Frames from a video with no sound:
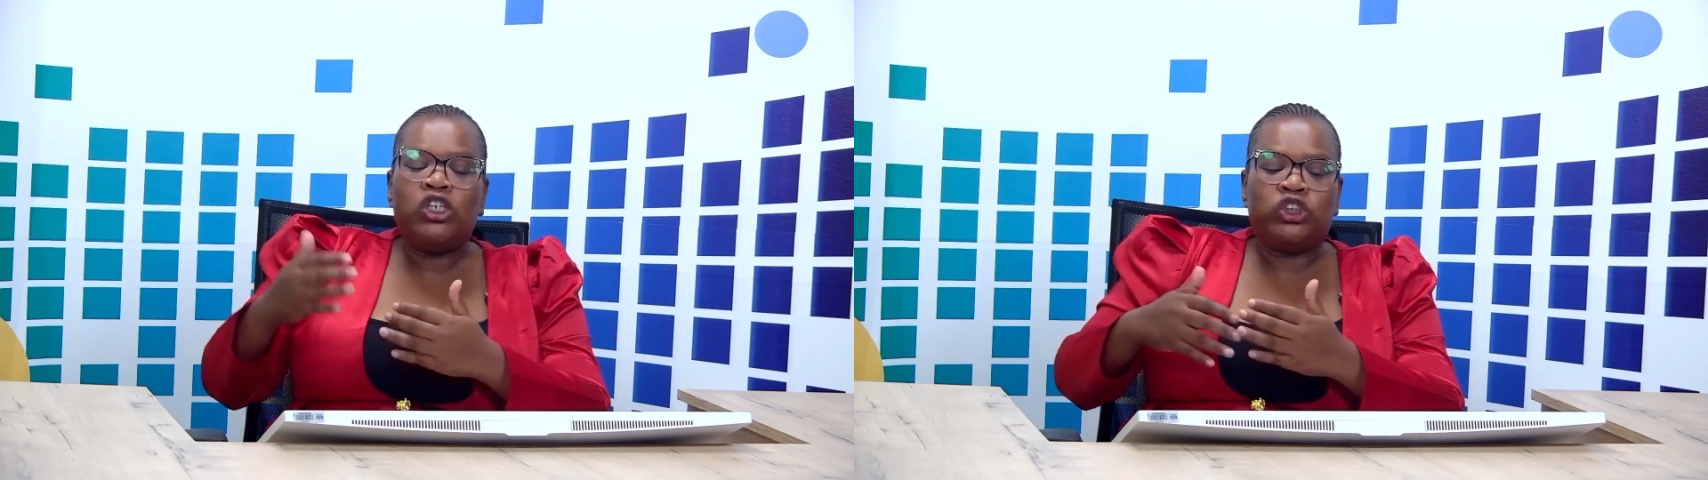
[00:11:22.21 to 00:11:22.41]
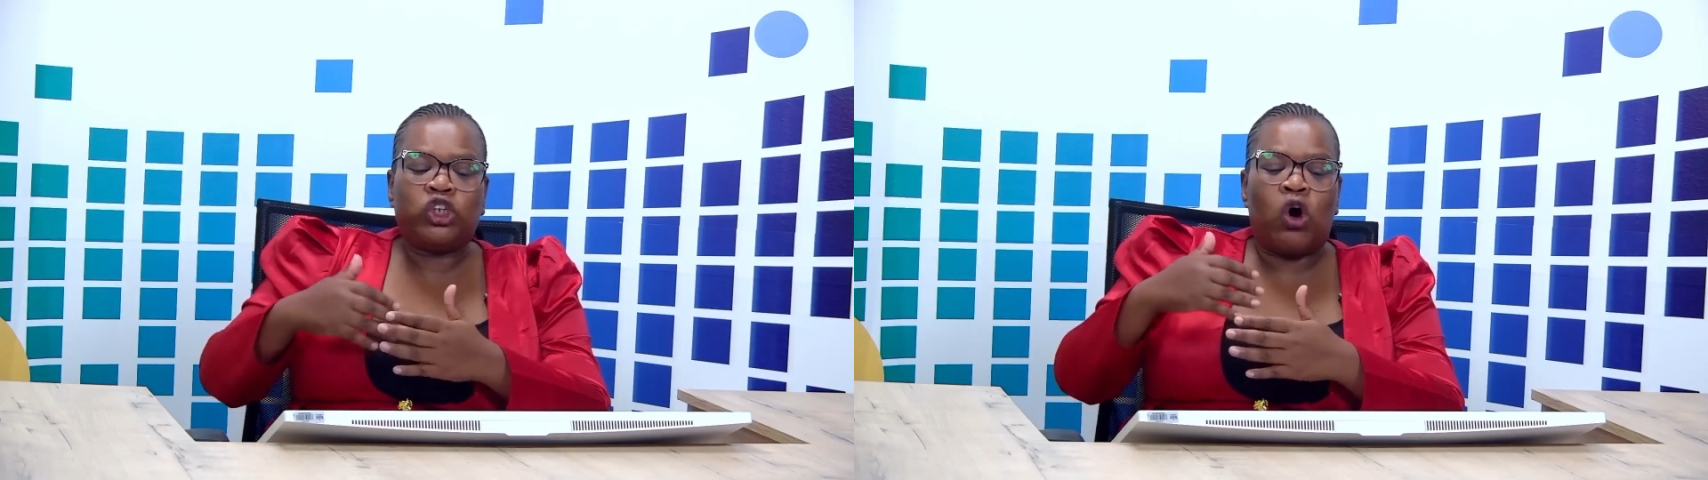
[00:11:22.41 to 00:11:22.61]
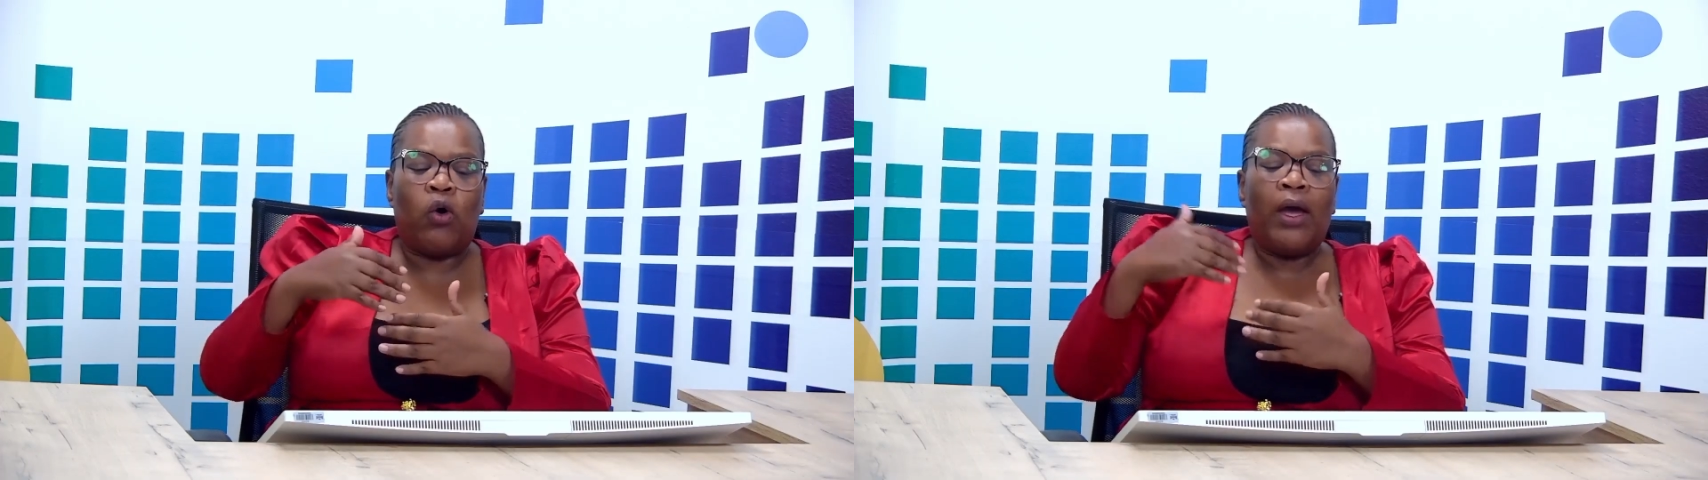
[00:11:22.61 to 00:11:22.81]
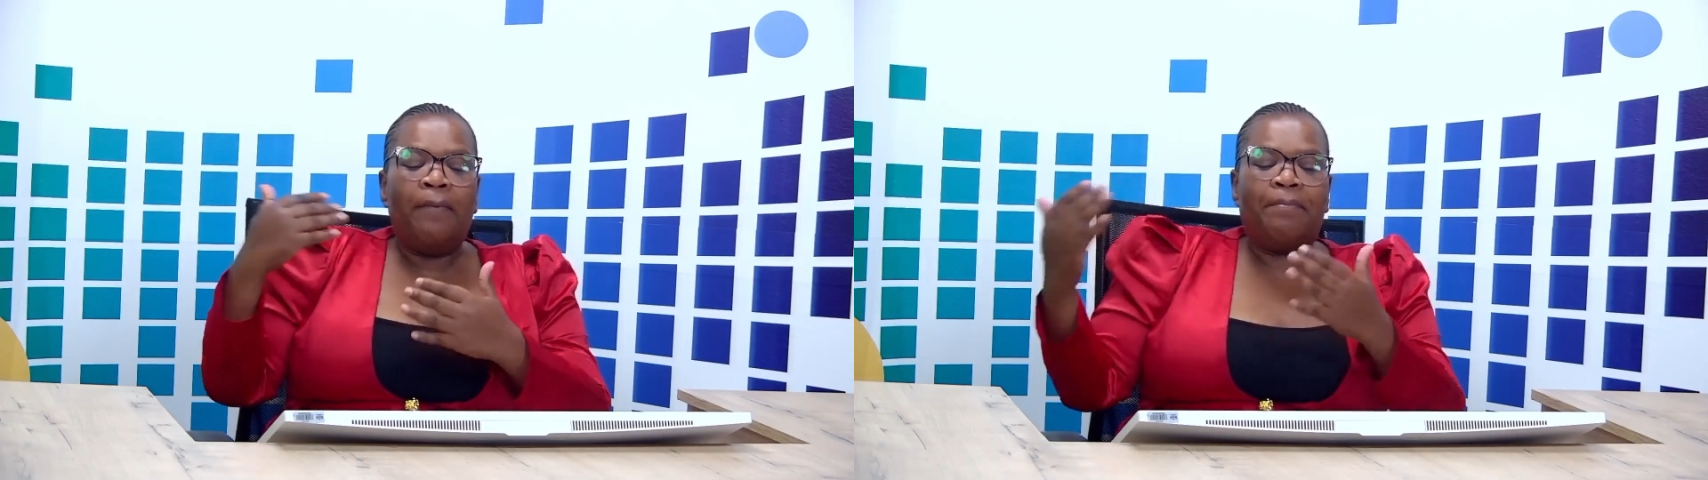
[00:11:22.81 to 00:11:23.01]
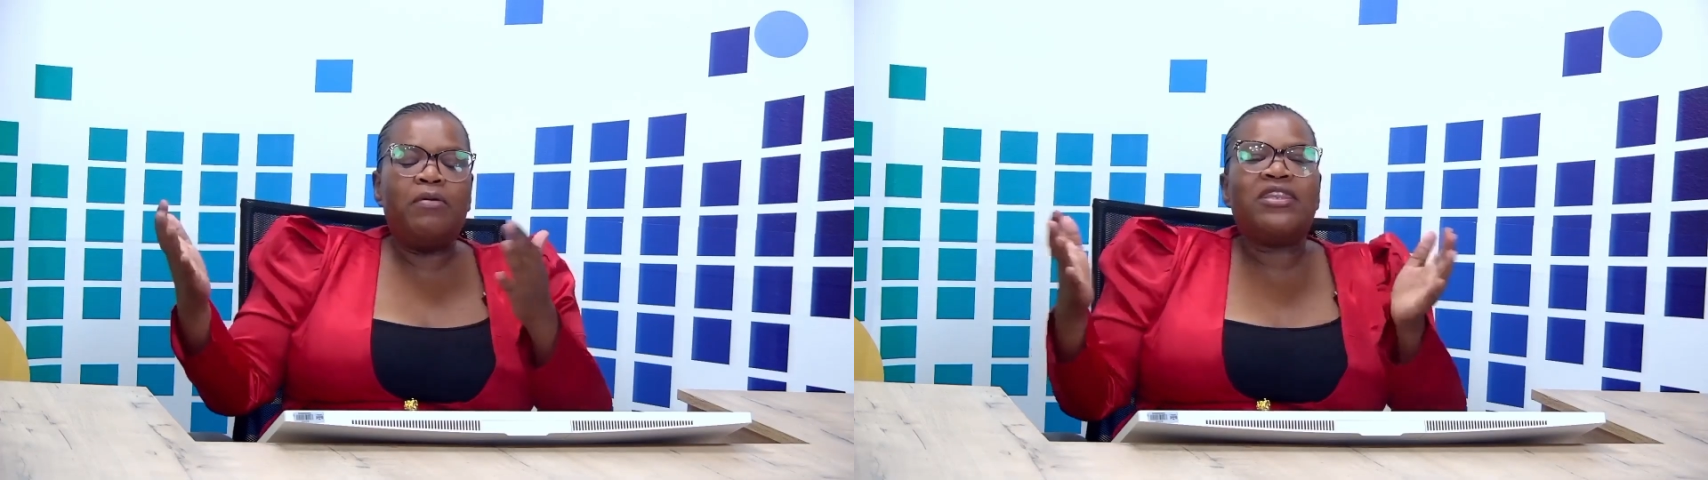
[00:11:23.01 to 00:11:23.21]
So
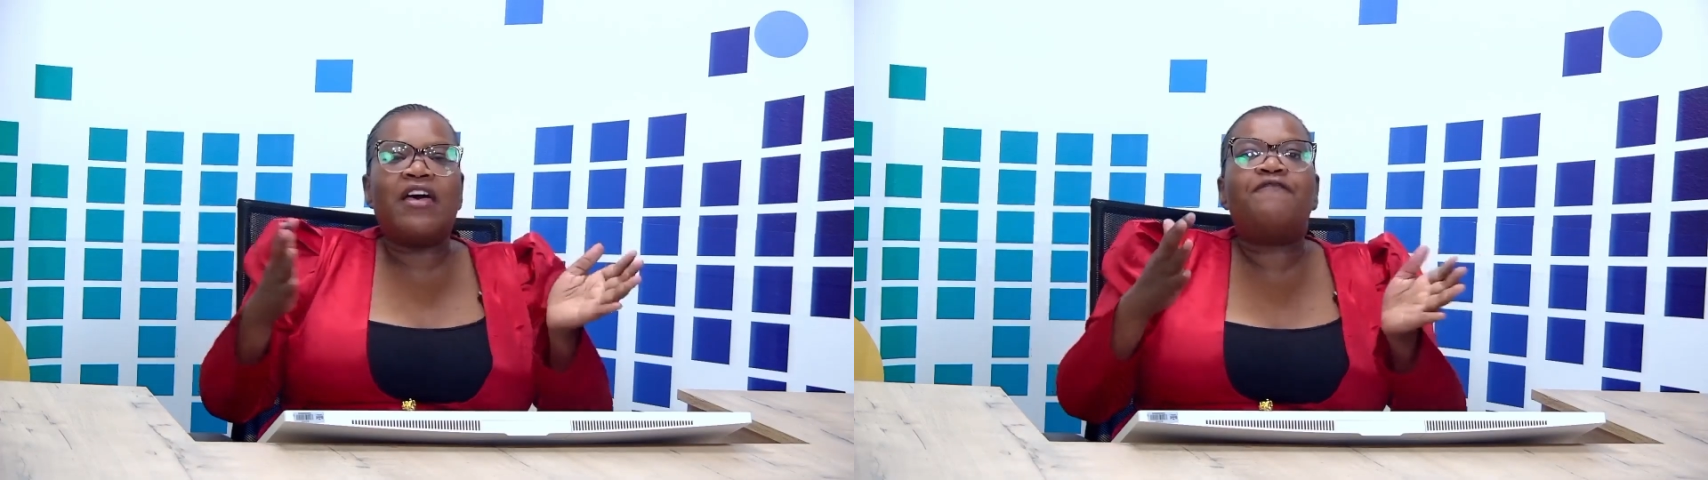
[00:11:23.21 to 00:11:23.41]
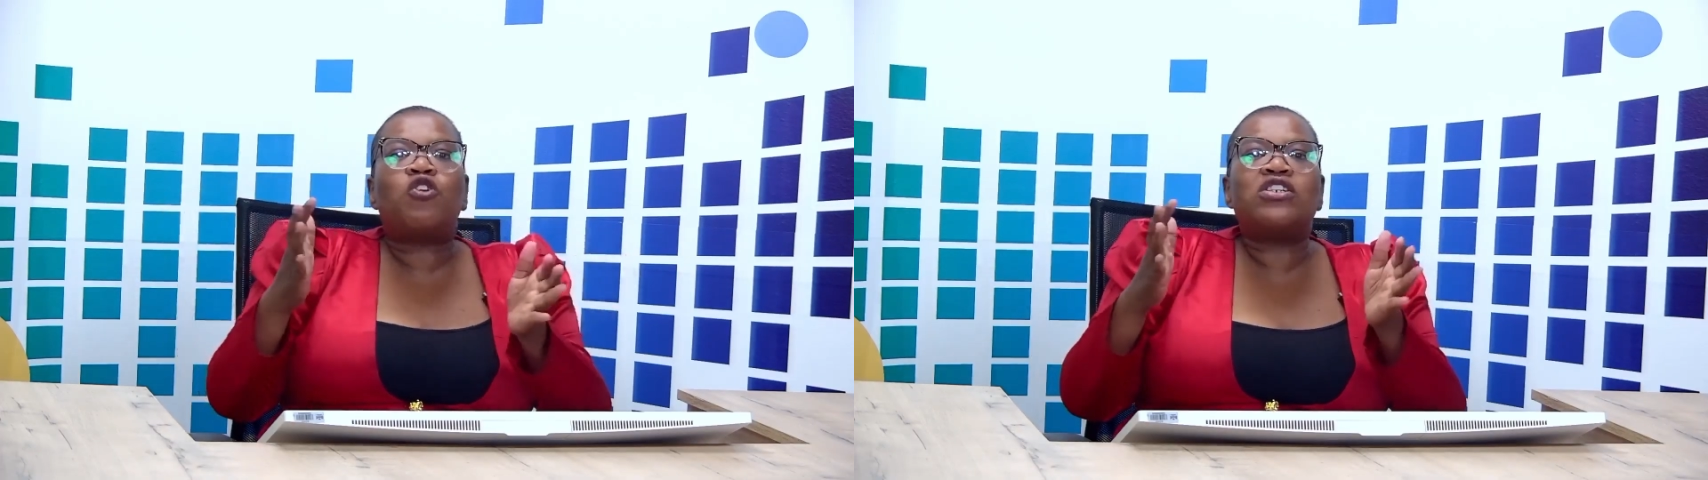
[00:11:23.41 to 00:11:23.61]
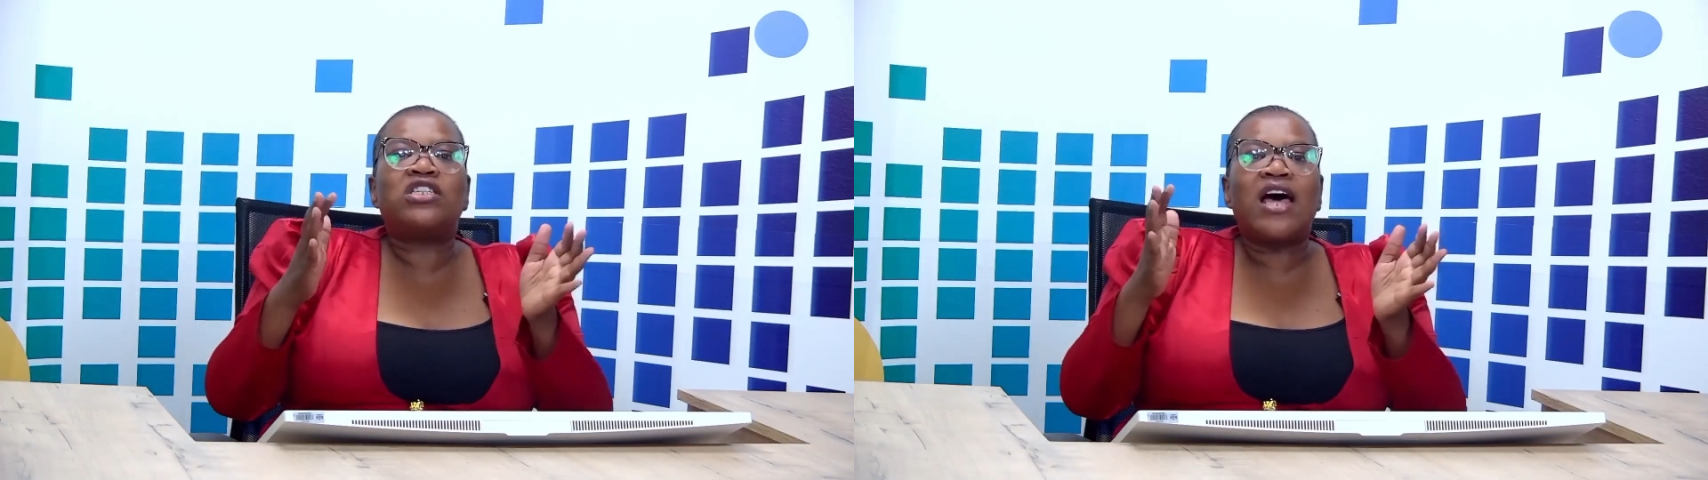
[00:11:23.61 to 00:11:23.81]
they've got